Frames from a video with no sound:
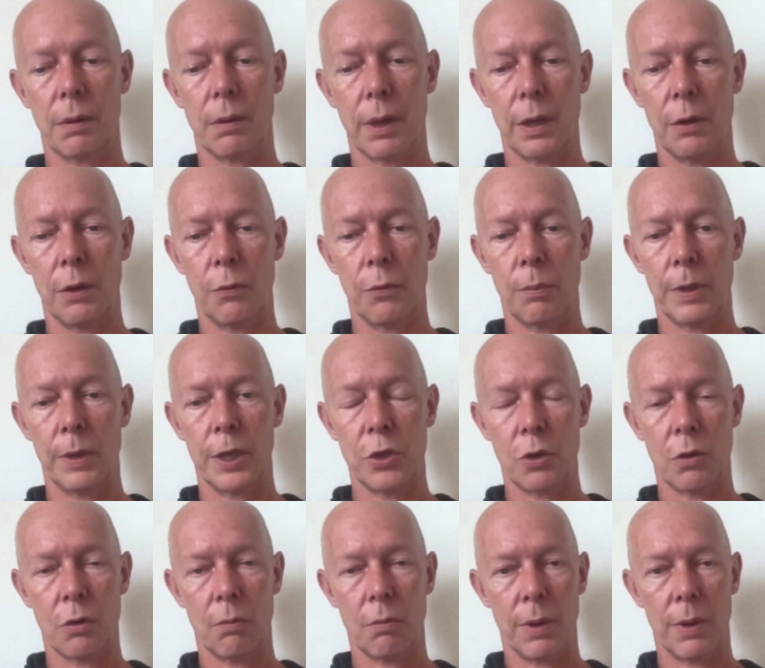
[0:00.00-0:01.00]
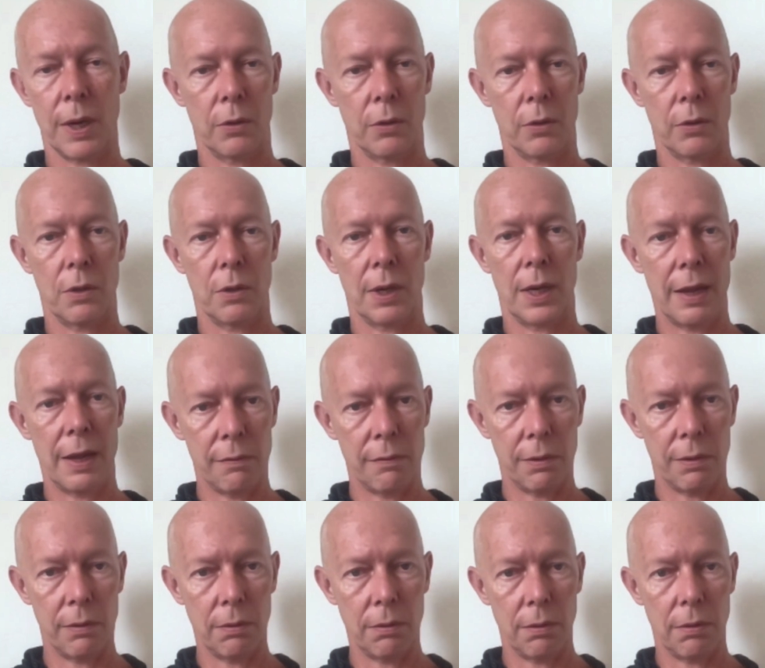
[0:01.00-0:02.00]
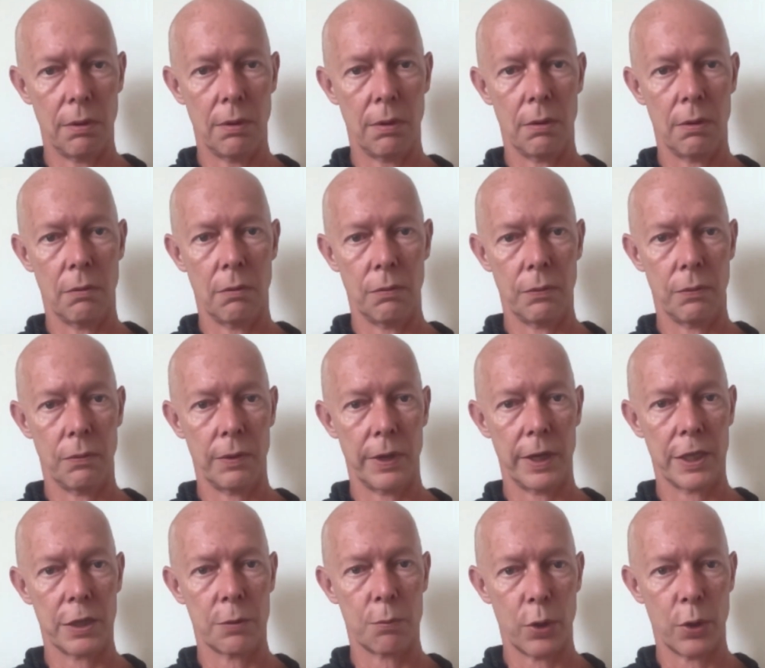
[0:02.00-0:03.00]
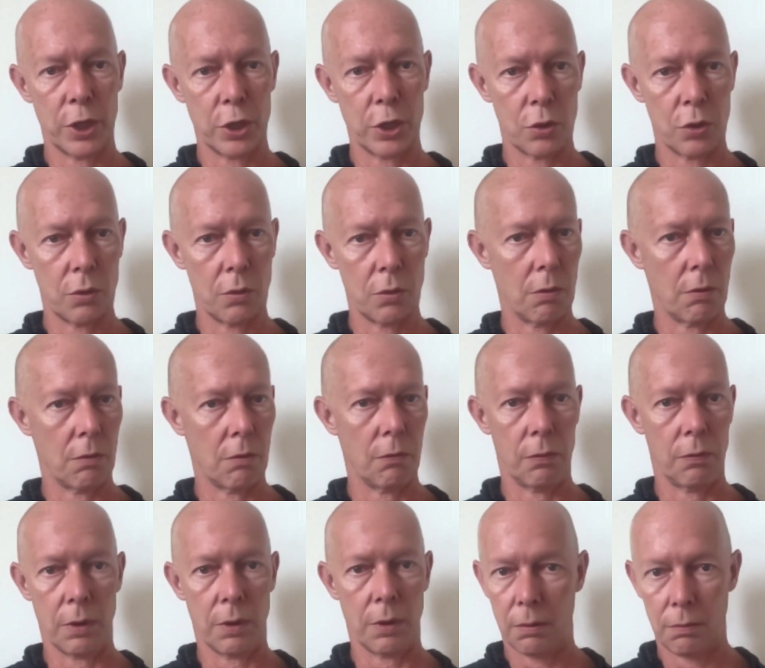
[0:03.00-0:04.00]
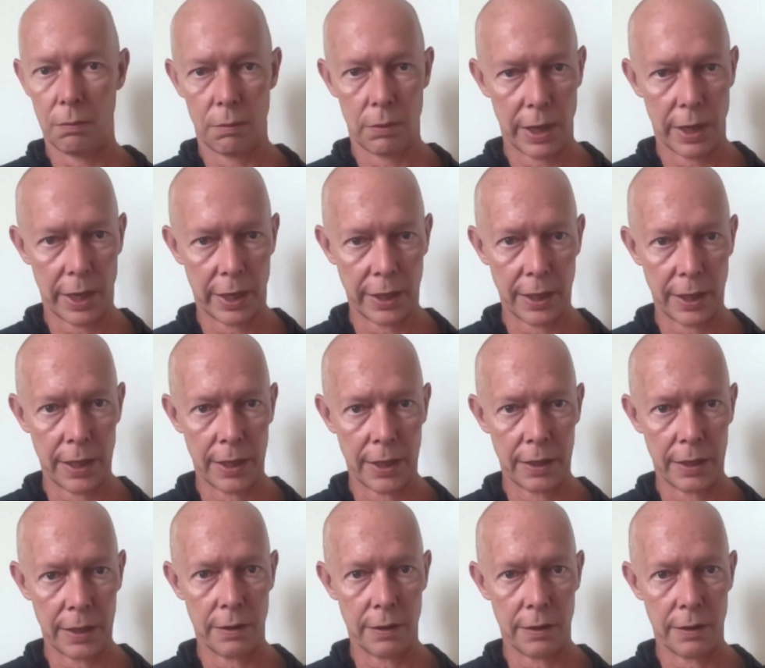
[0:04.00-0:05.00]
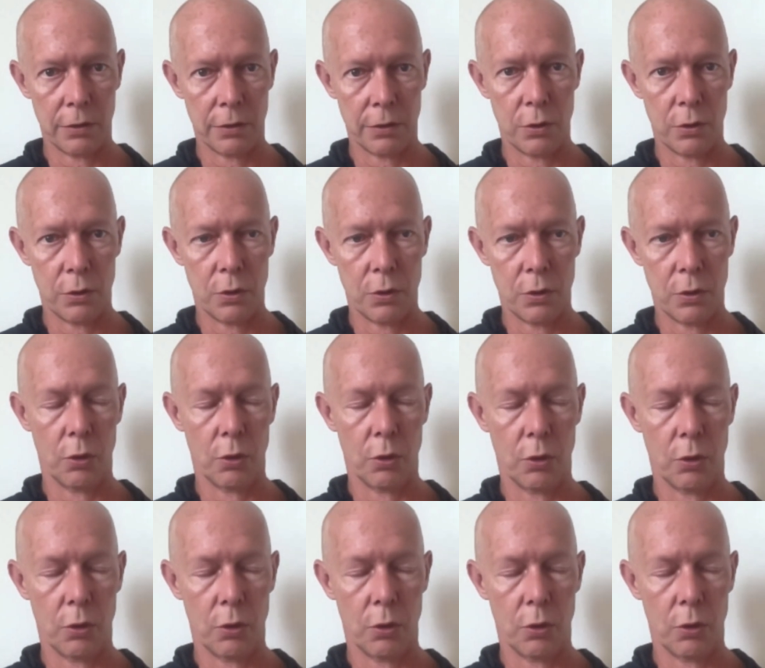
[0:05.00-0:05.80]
information about the level of expression of analyte that you're looking at,